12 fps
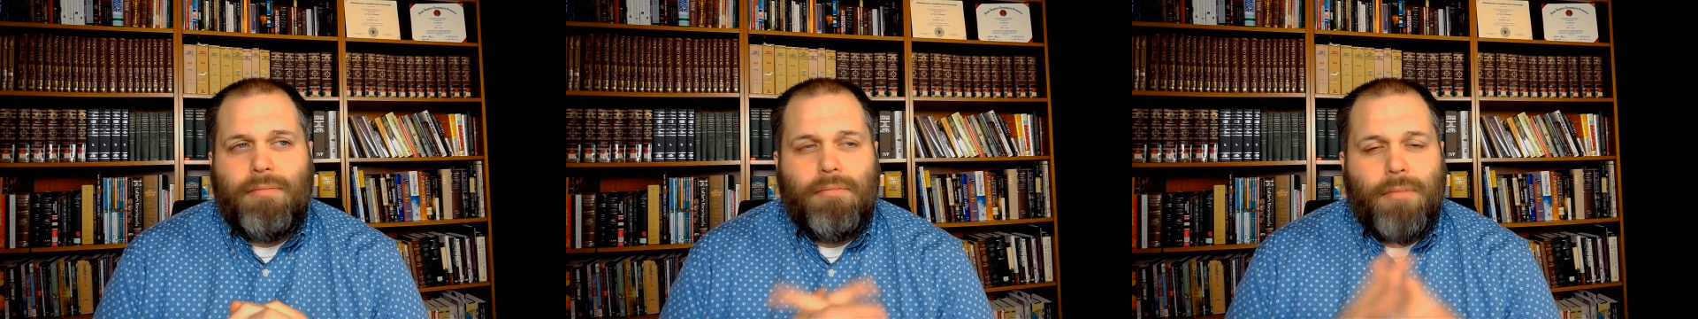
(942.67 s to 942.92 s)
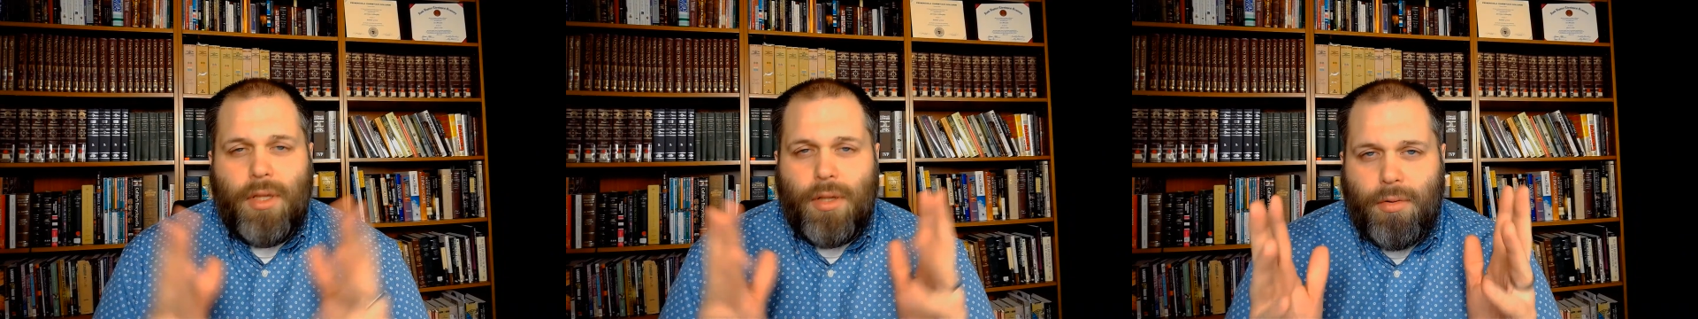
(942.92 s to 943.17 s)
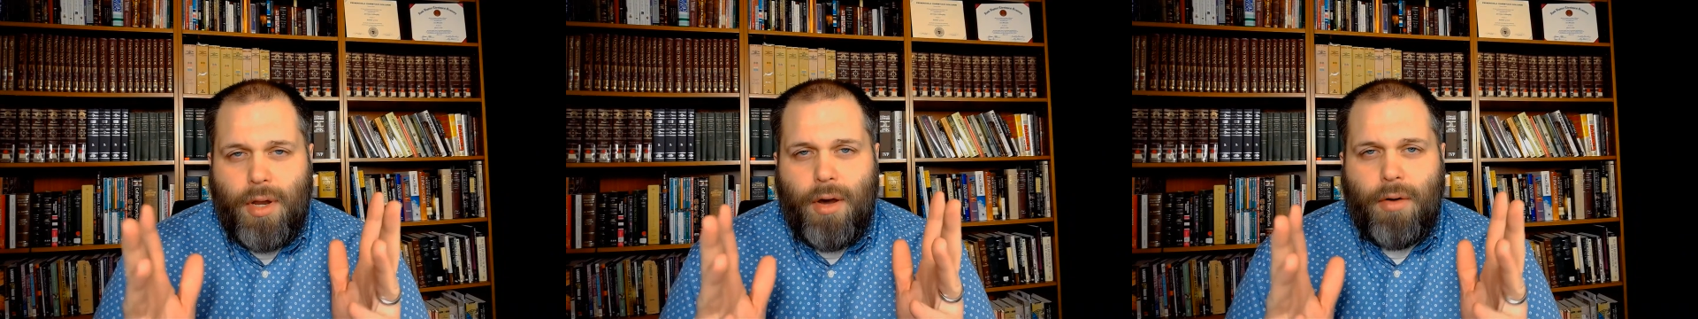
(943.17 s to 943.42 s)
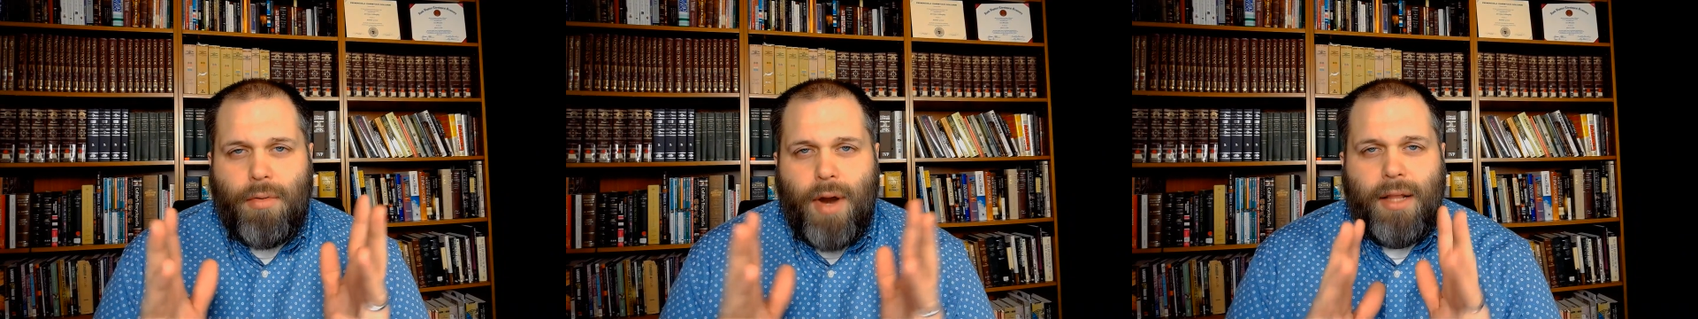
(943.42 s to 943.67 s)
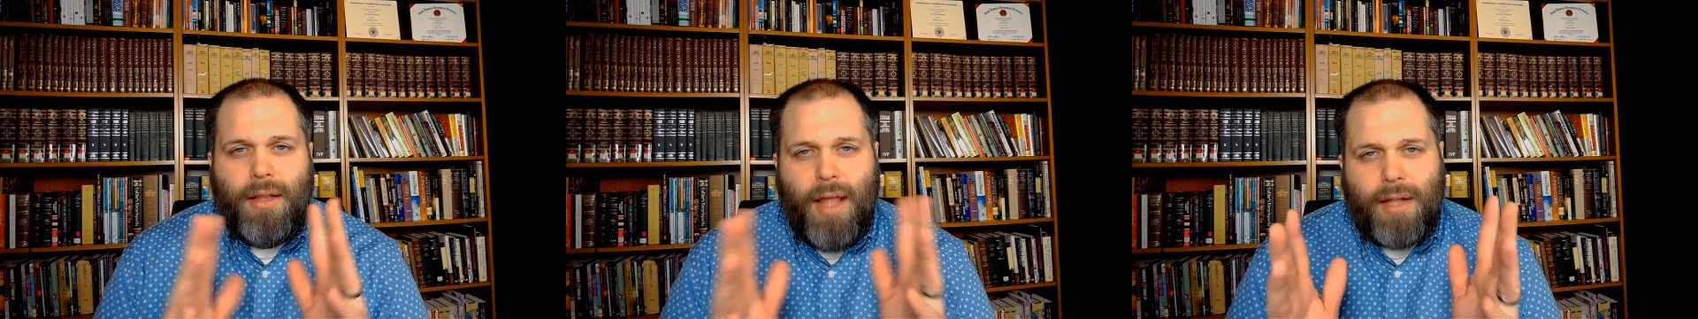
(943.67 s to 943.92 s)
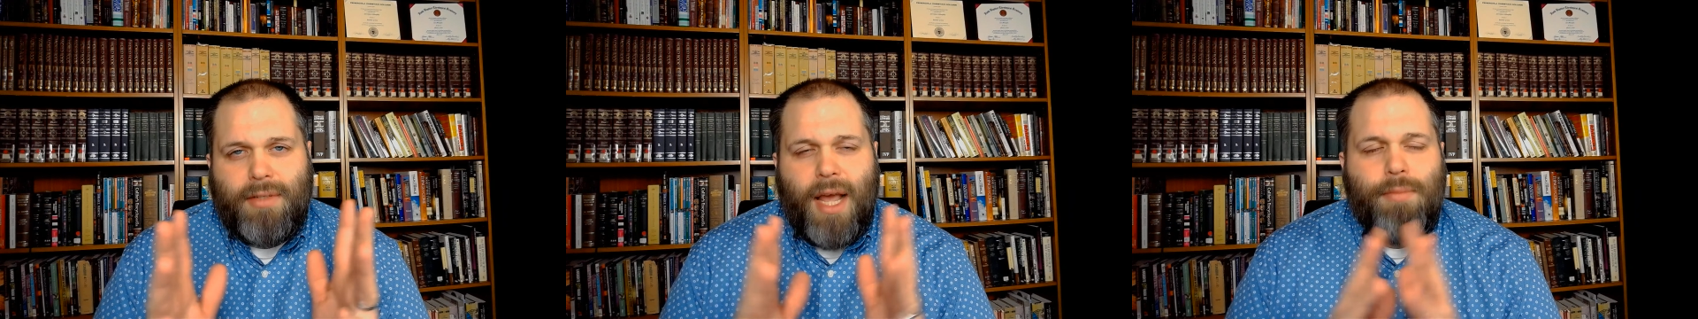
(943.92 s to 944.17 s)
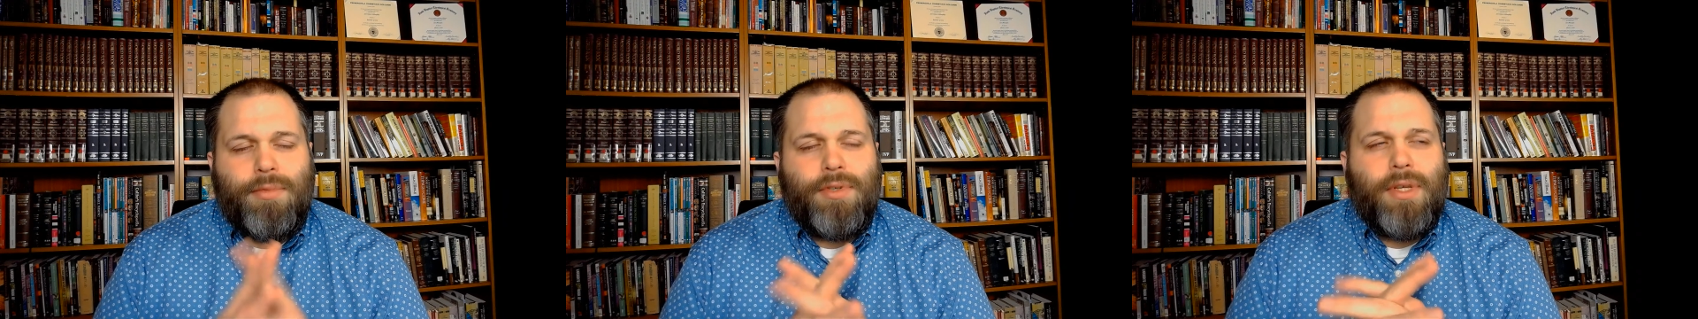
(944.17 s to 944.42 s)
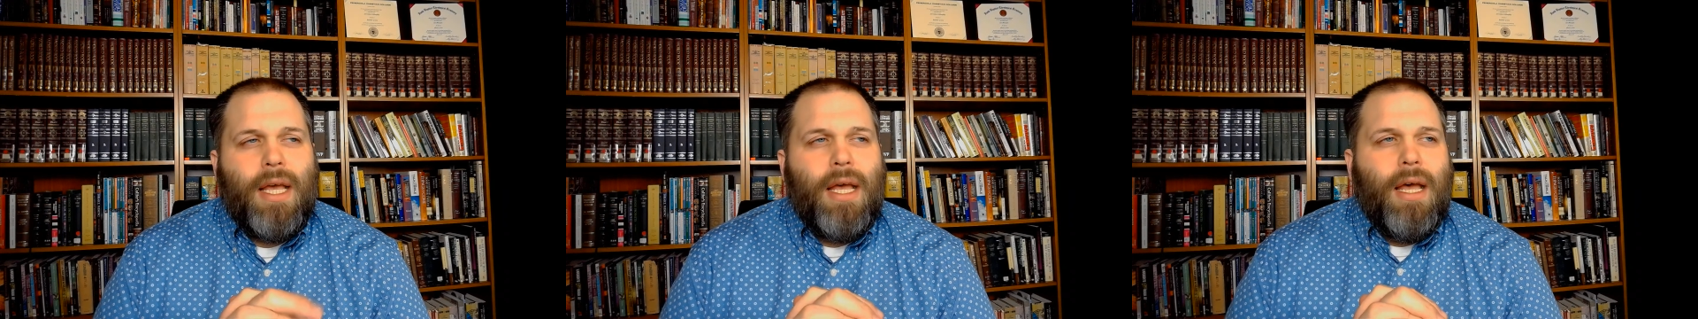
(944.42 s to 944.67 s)
You don't know, right? A lot of
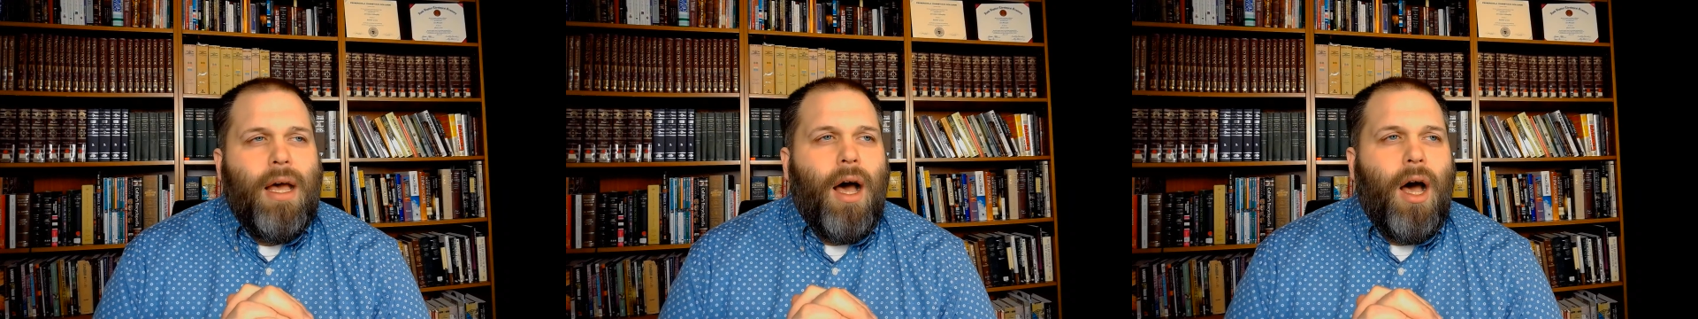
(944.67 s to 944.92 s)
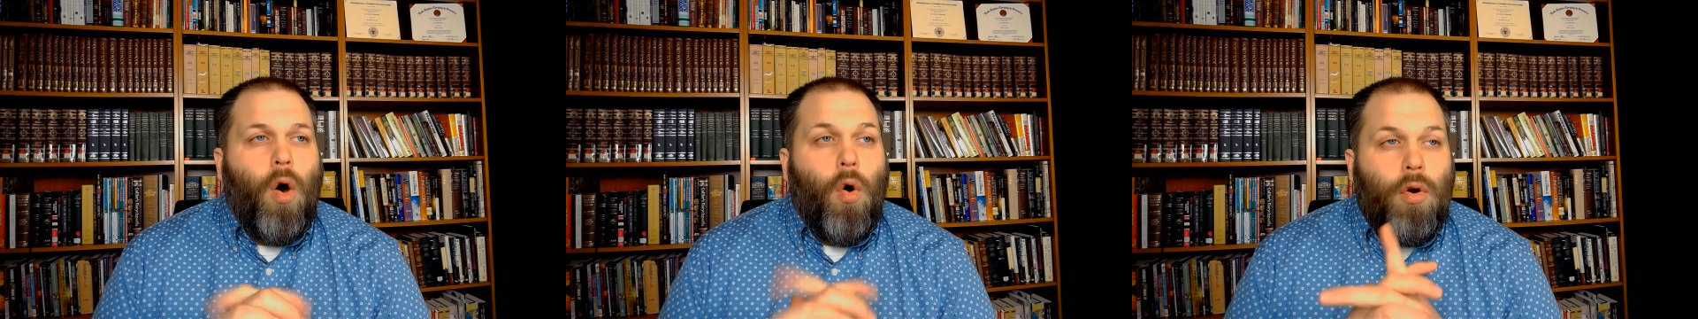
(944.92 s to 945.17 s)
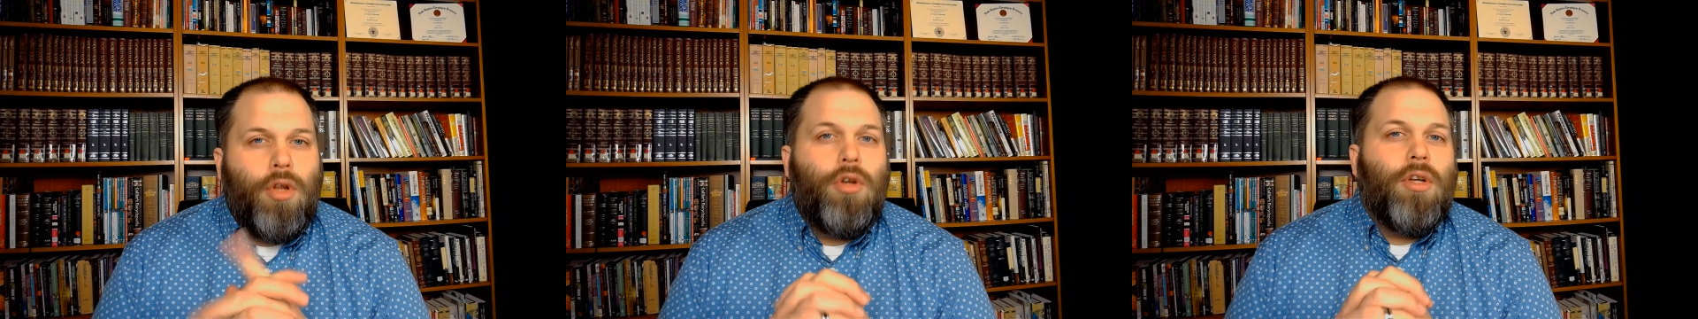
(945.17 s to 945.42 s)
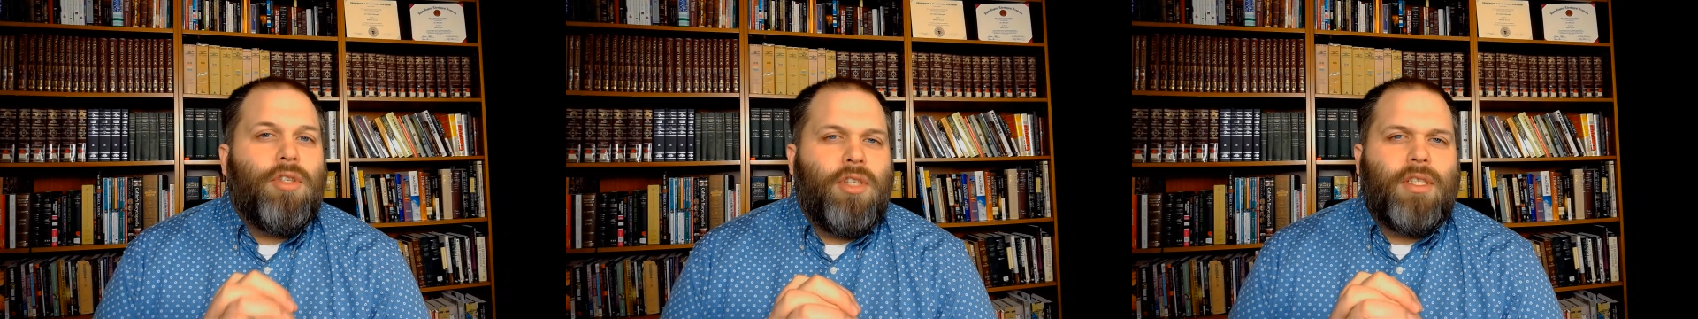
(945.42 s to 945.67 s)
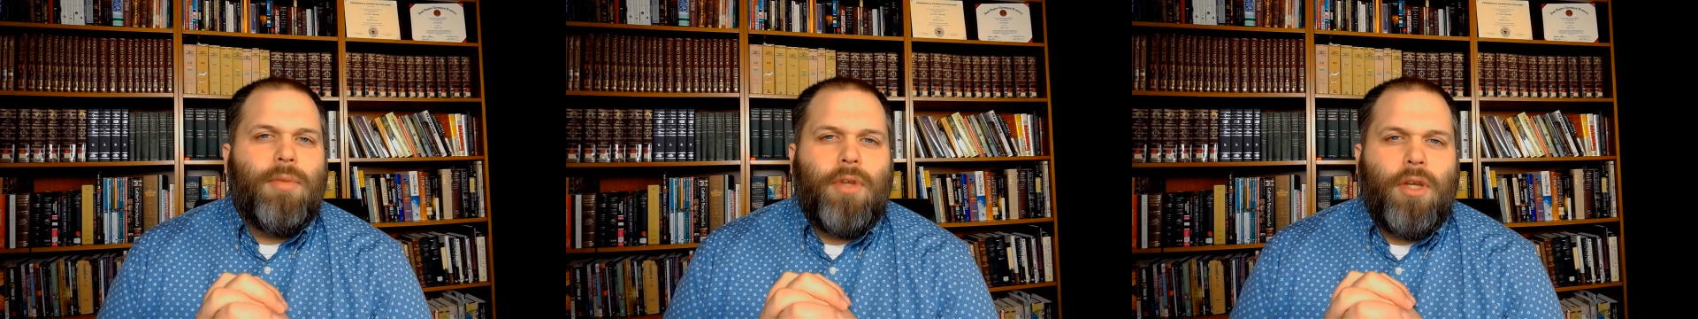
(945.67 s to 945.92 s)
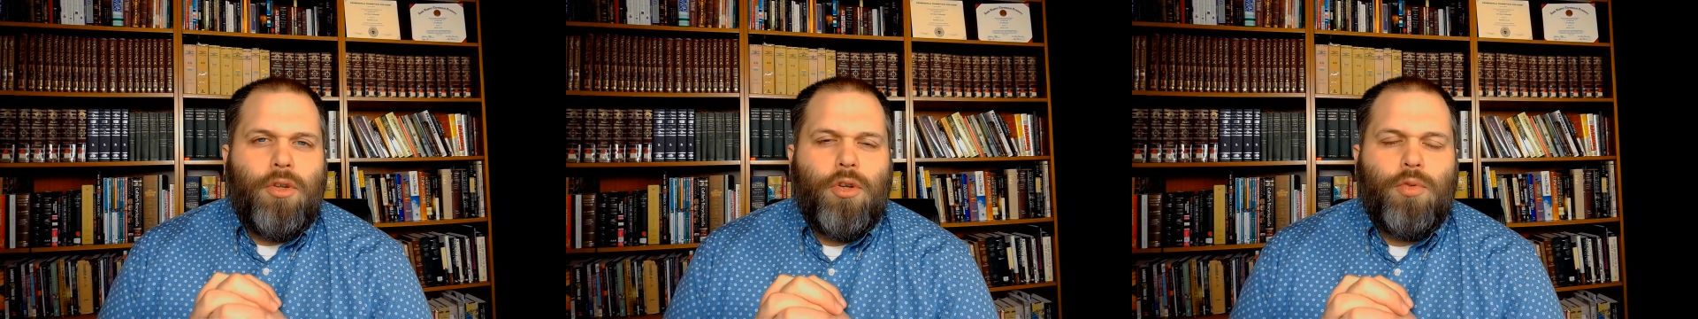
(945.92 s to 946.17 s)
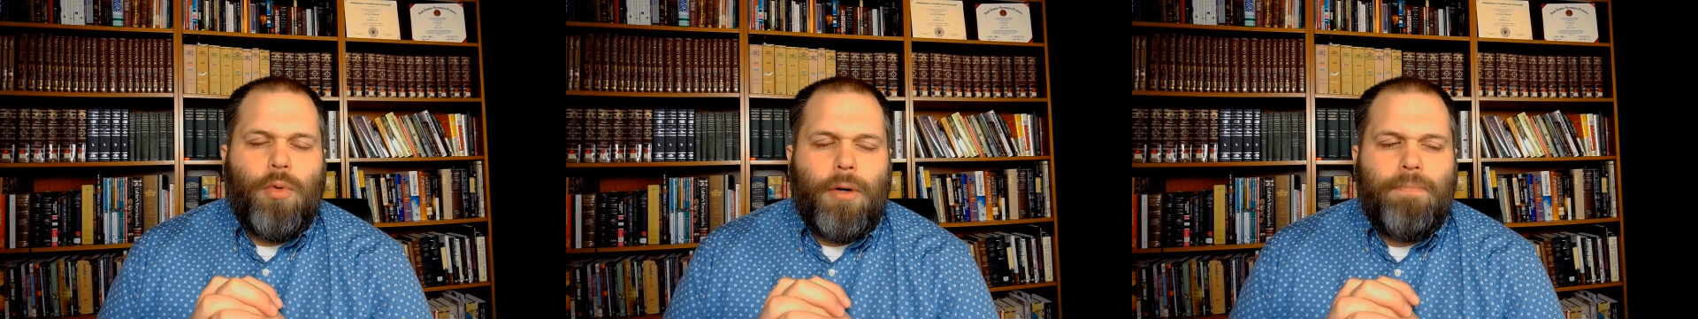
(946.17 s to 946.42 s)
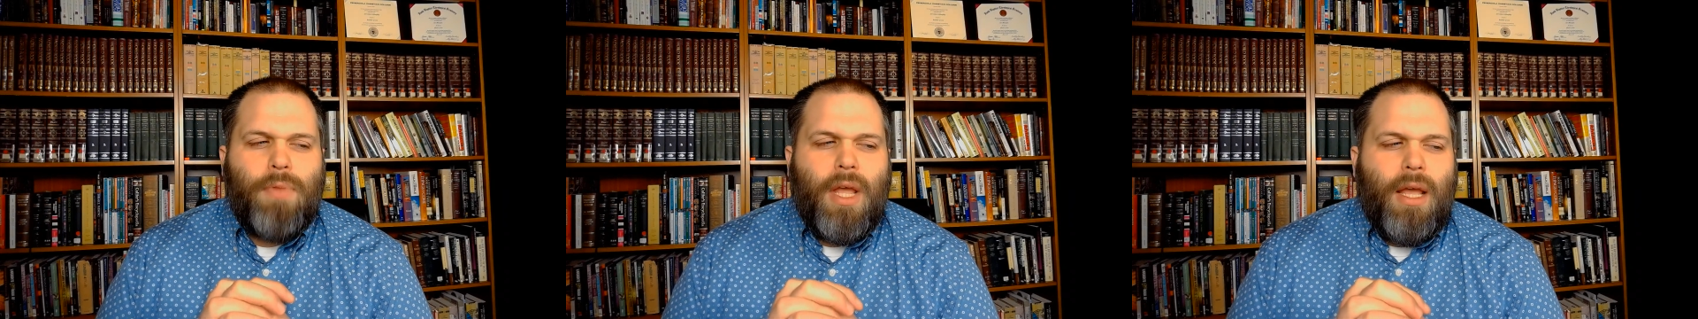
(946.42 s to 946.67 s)
times. Or you could see something unusual.